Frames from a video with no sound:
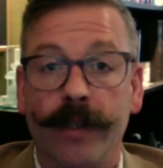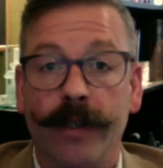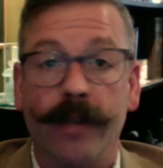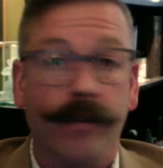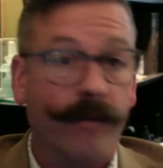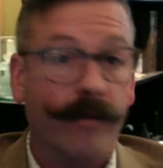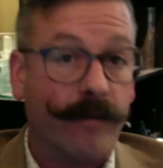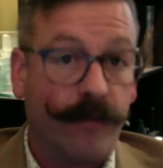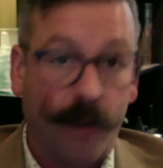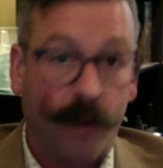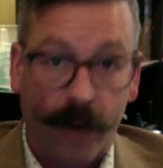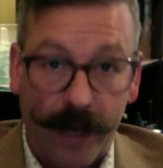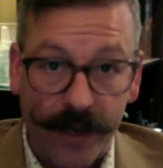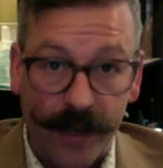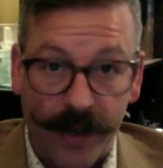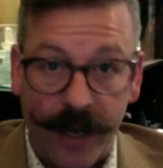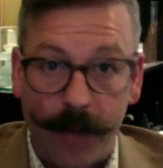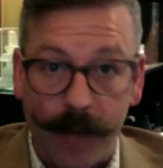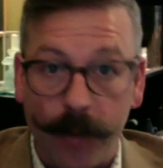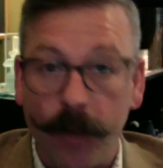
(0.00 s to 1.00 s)
For
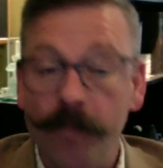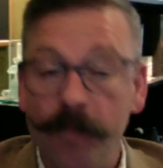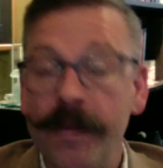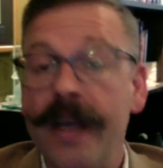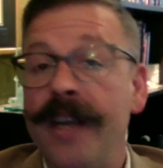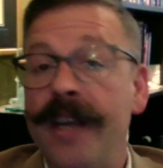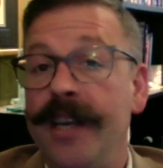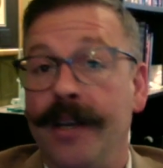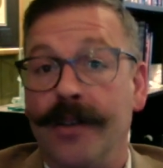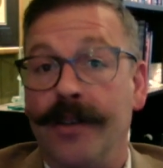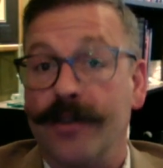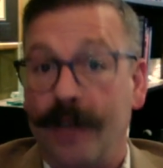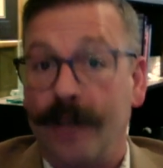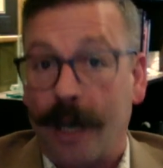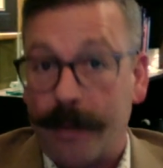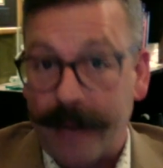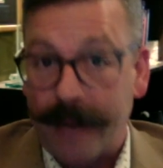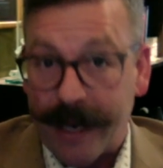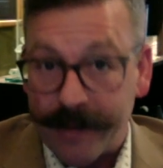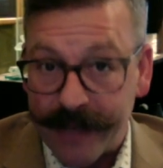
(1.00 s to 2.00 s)
example, you stopped
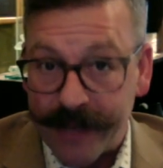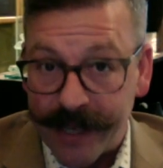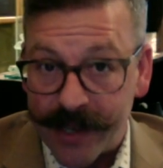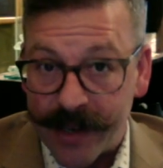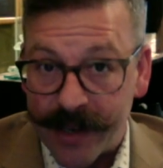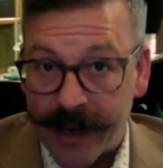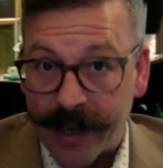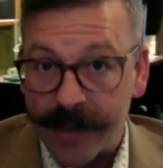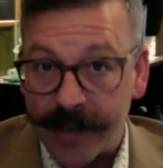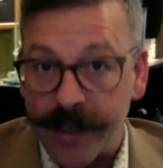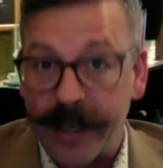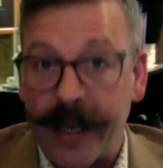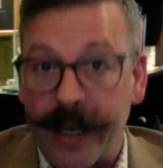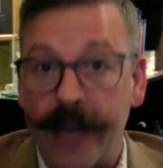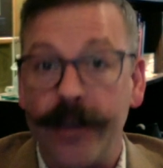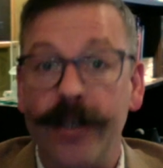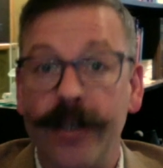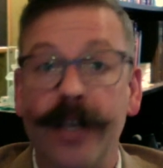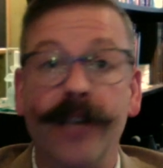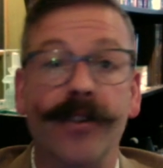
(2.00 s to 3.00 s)
having sex together,
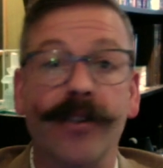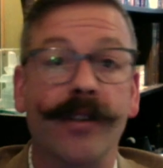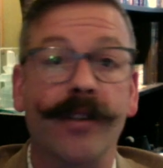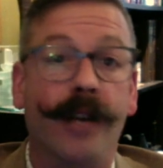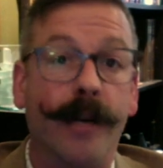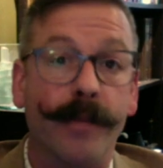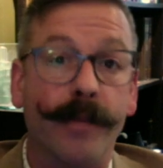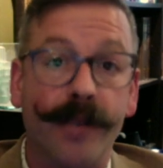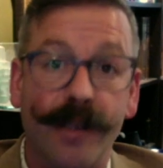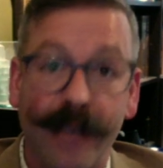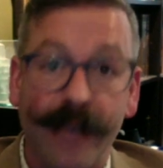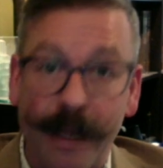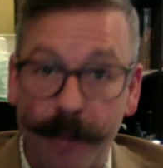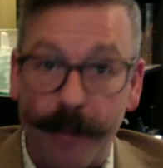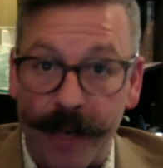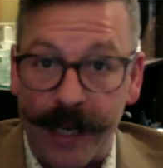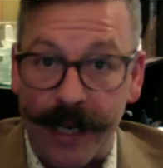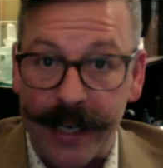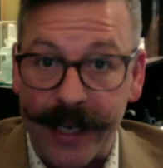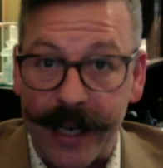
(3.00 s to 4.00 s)
you stopped sleeping
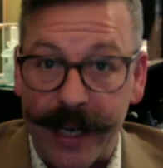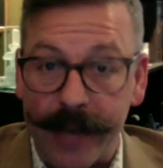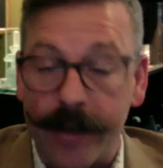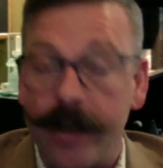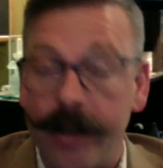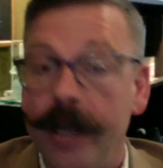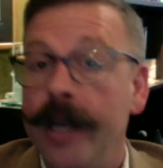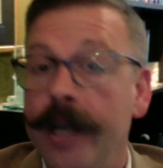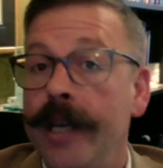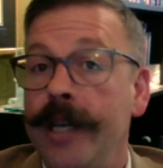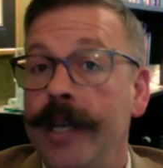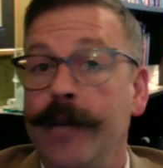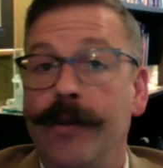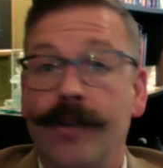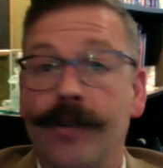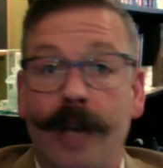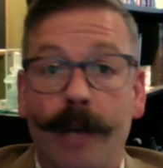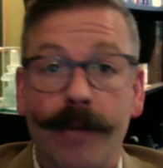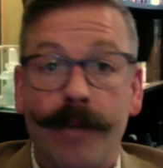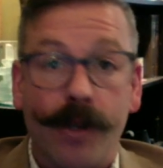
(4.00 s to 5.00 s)
together, you
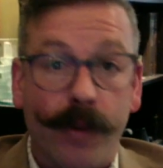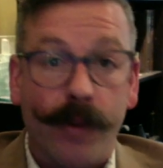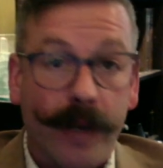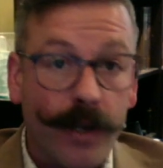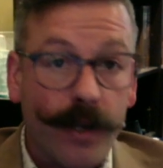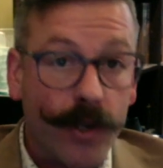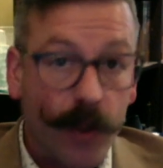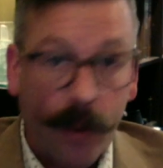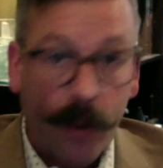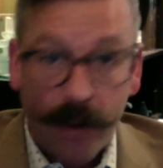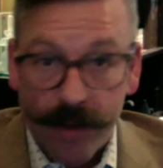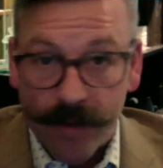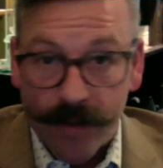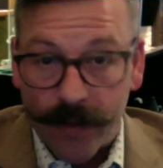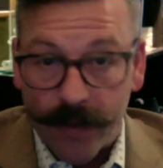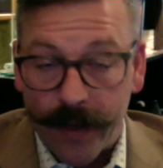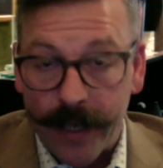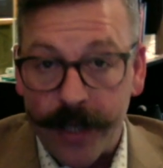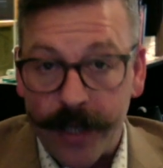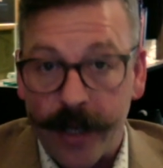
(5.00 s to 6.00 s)
stopped doing chores for
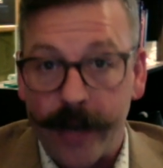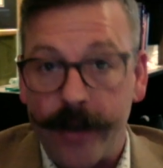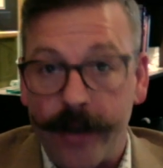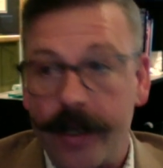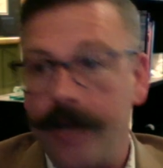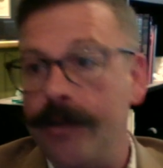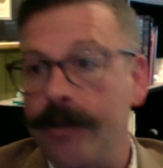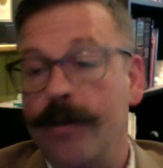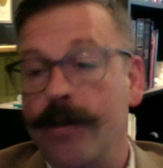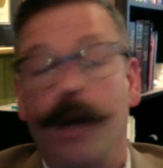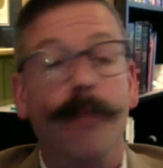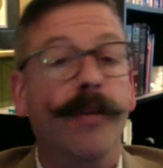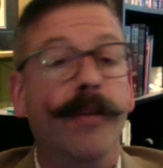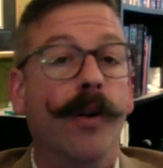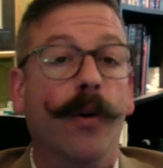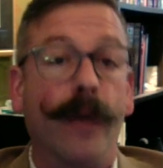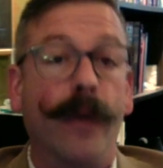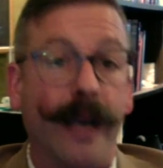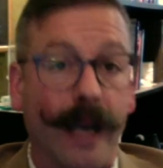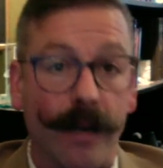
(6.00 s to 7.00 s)
each other, you stopped
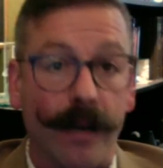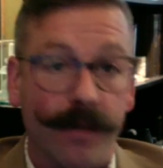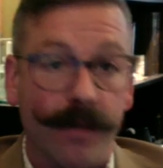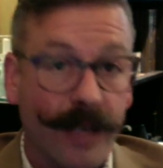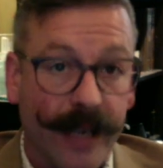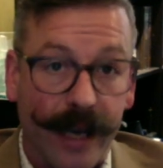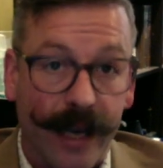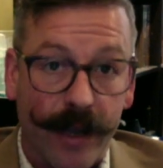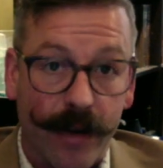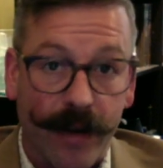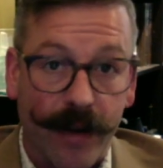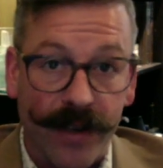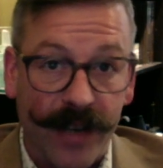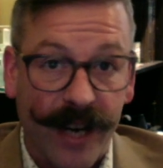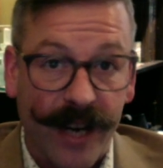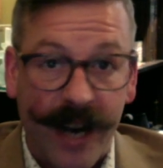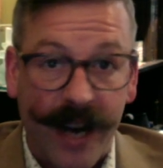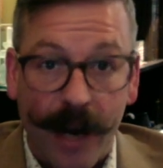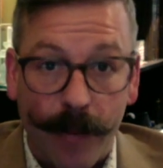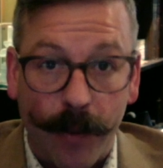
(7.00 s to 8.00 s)
going out together as a
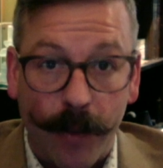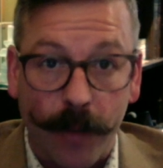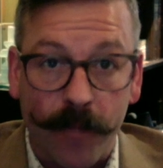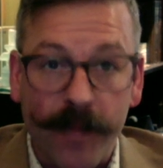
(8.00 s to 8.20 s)
couple.